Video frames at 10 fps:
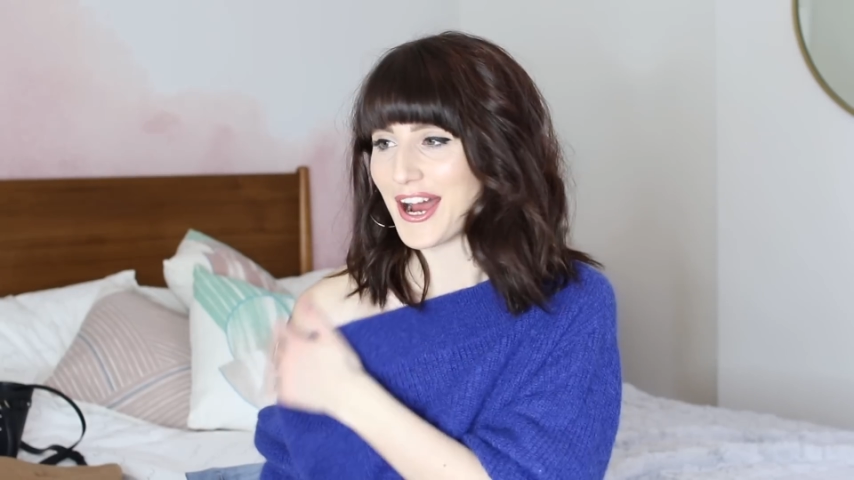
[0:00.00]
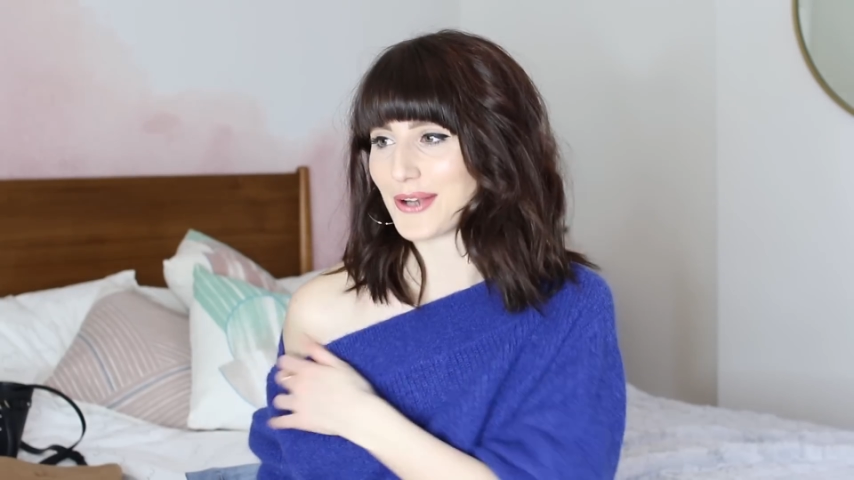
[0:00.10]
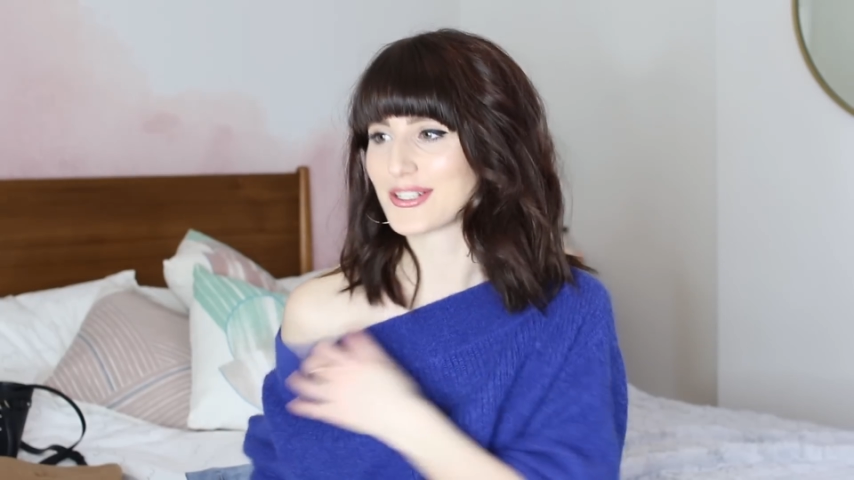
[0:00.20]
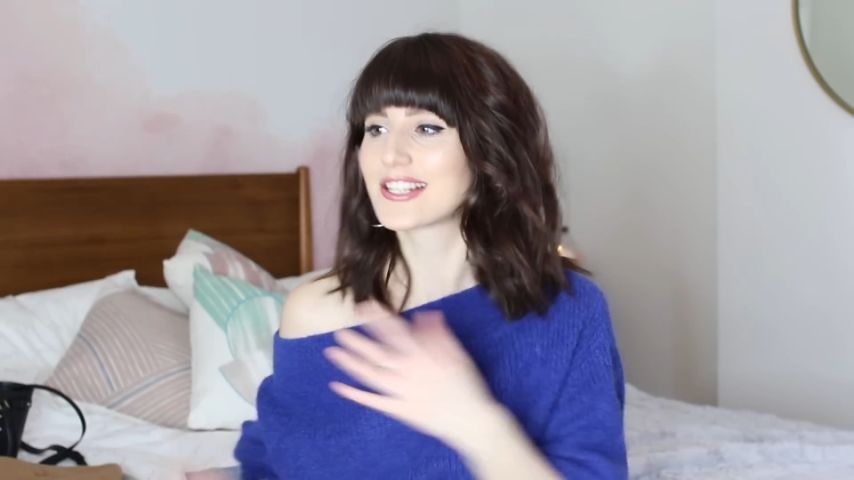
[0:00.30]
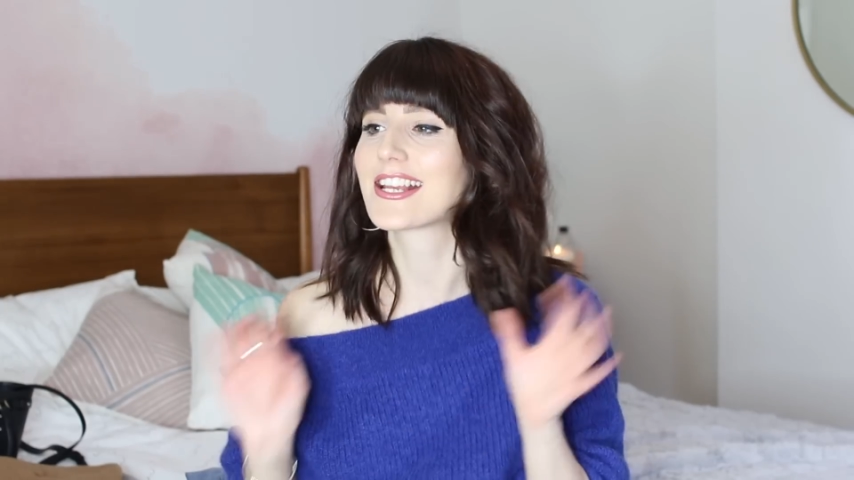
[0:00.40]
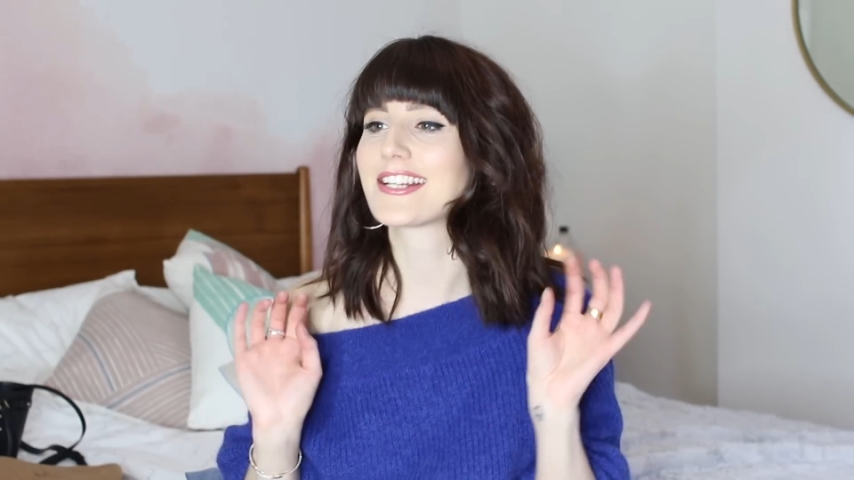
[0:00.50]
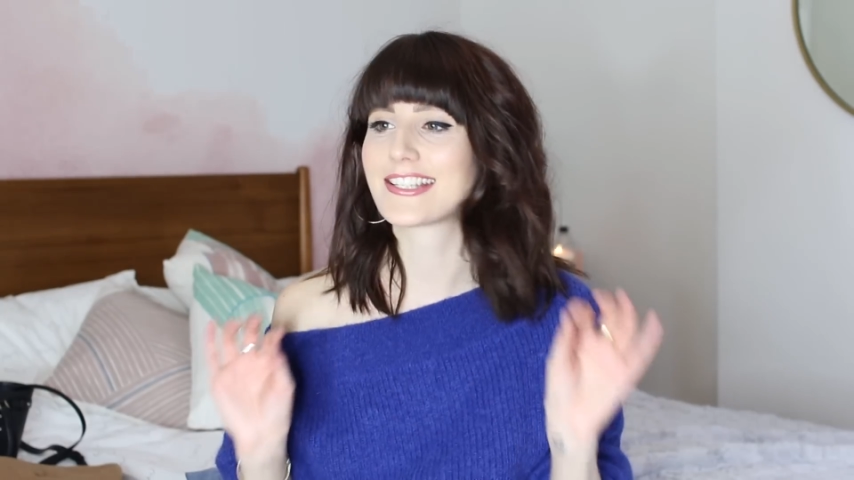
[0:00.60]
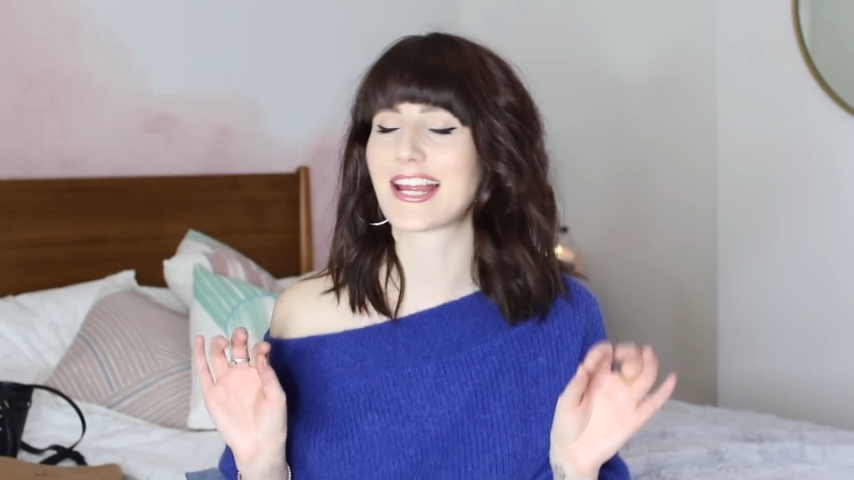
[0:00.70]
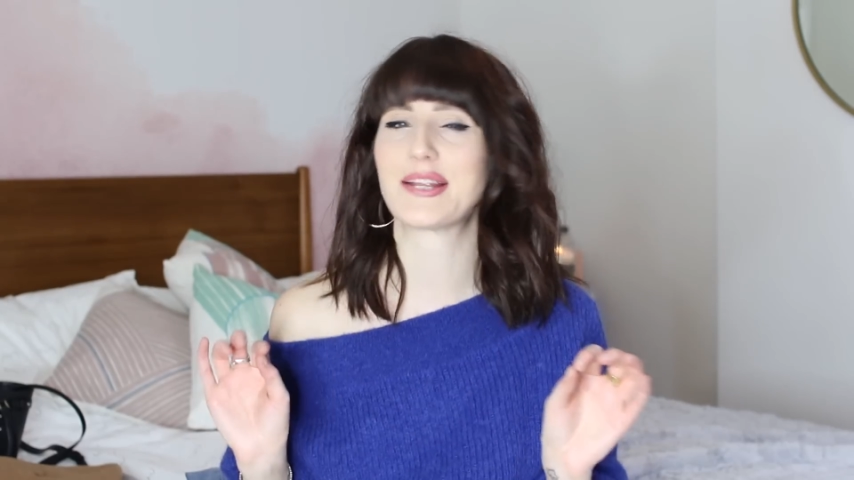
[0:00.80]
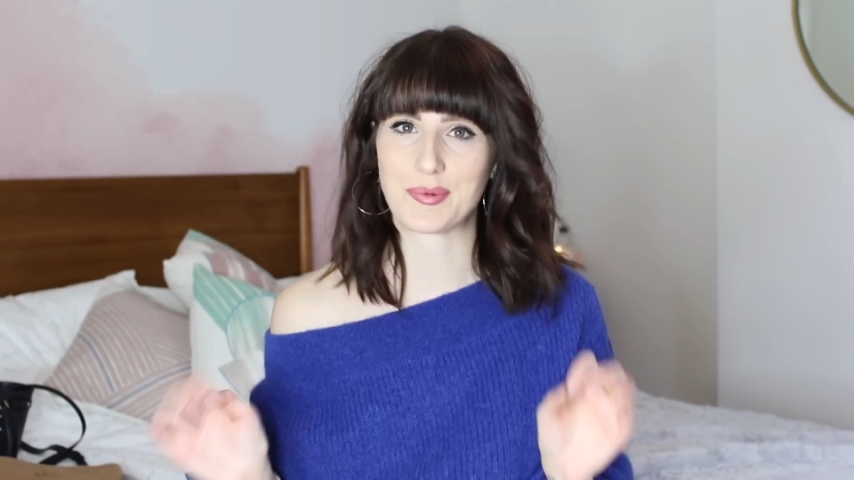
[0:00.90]
I was gonna say
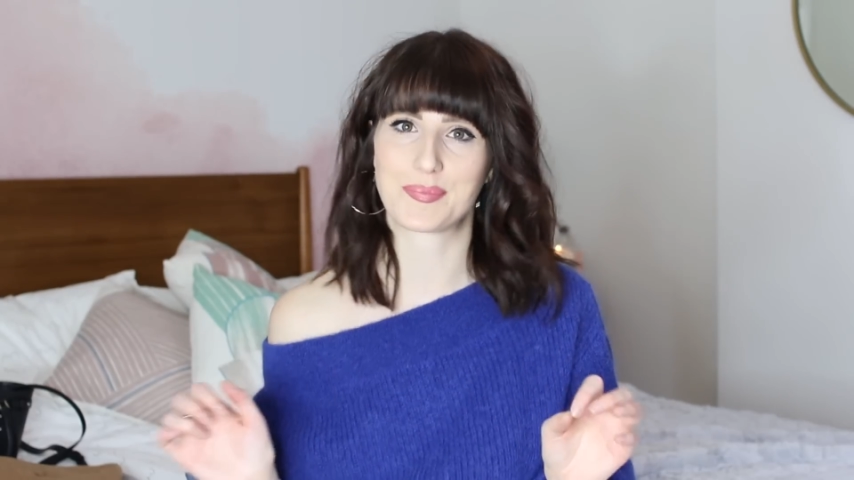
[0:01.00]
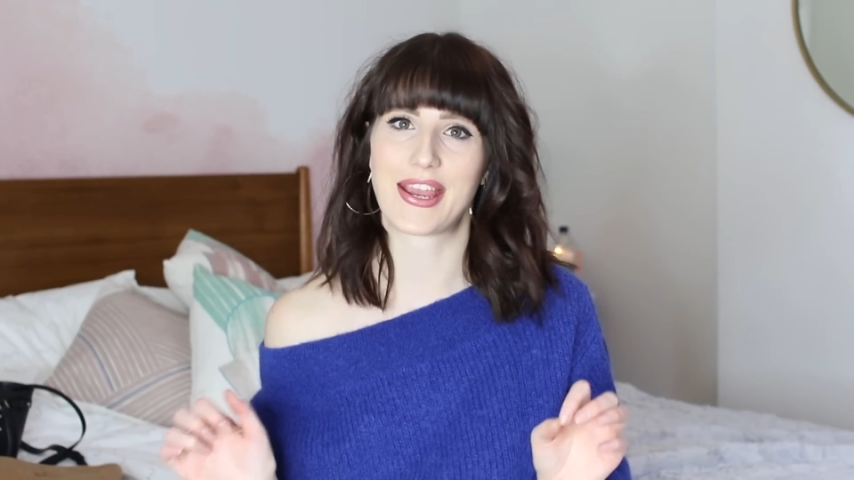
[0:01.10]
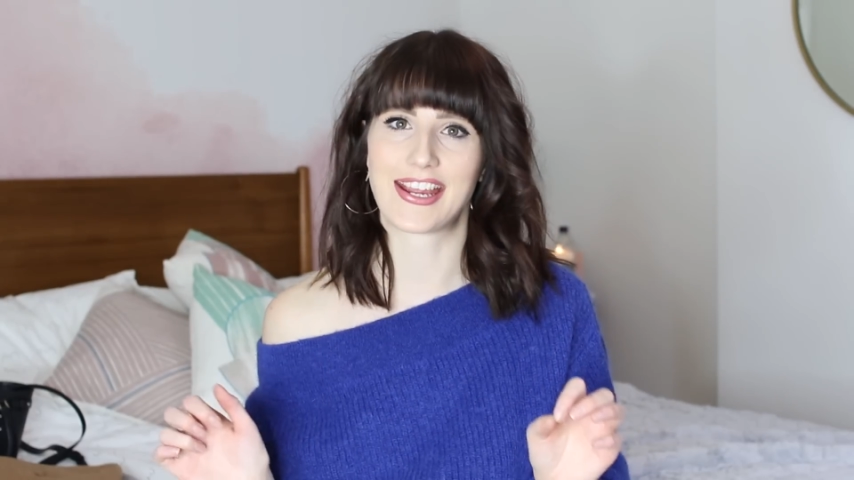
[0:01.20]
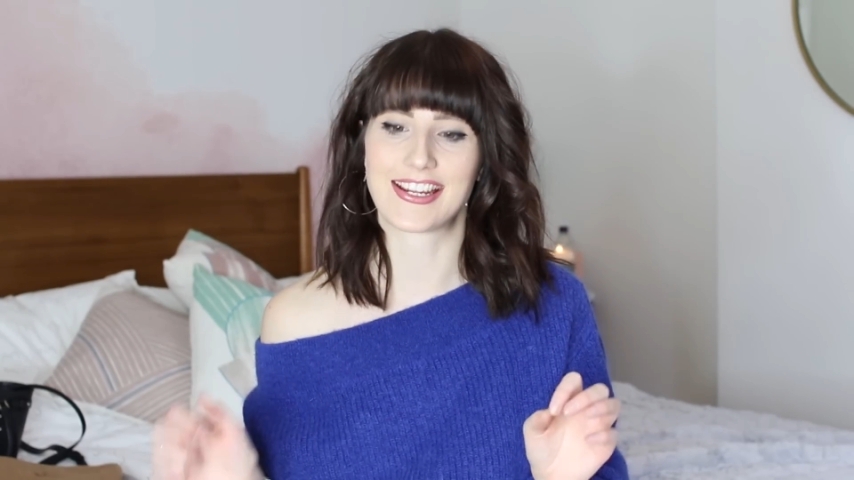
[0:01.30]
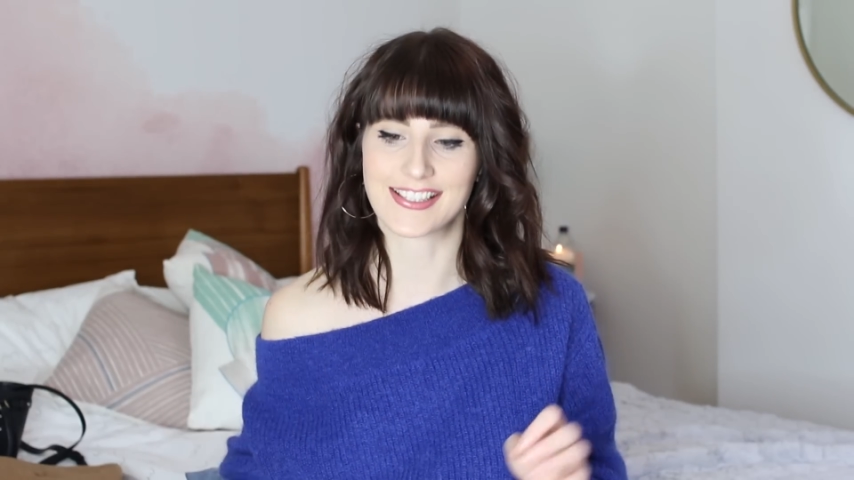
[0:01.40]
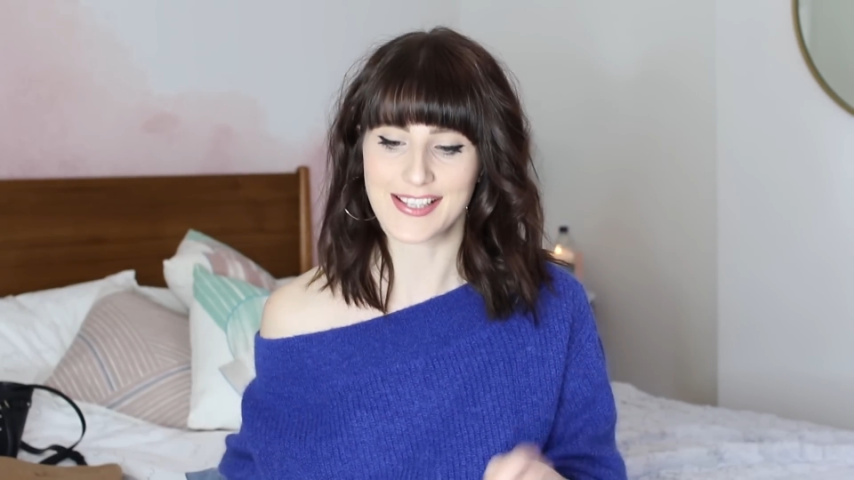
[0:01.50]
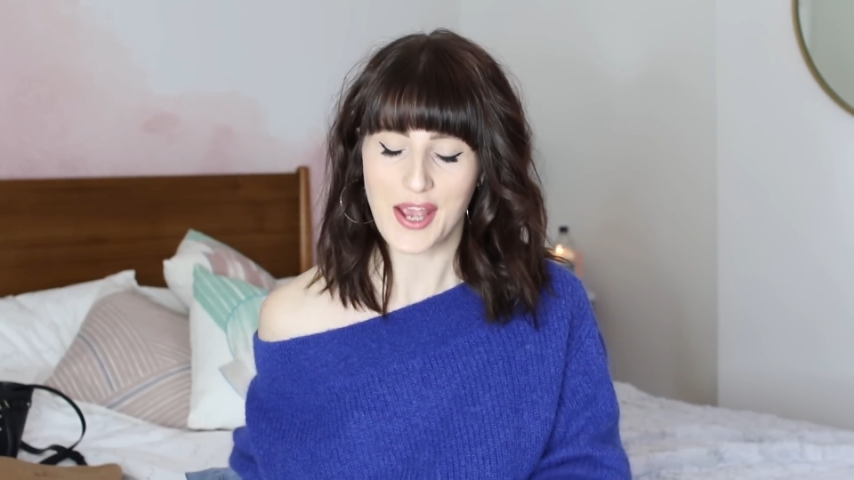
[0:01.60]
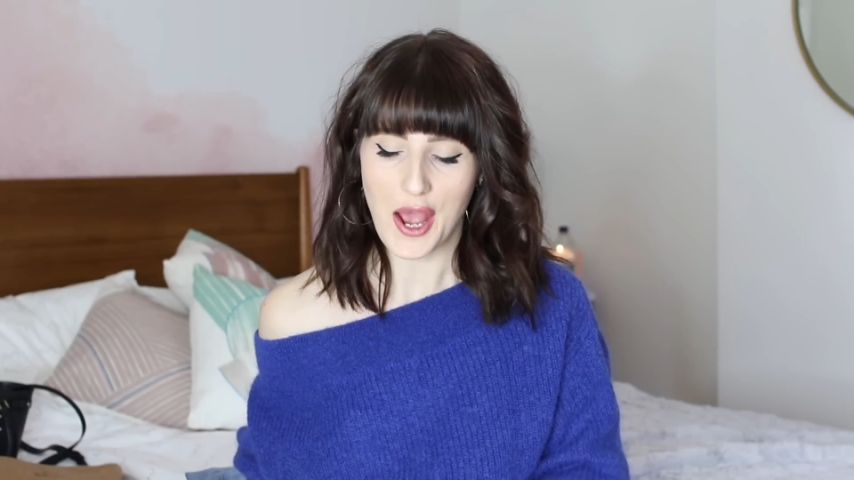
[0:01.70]
statement piece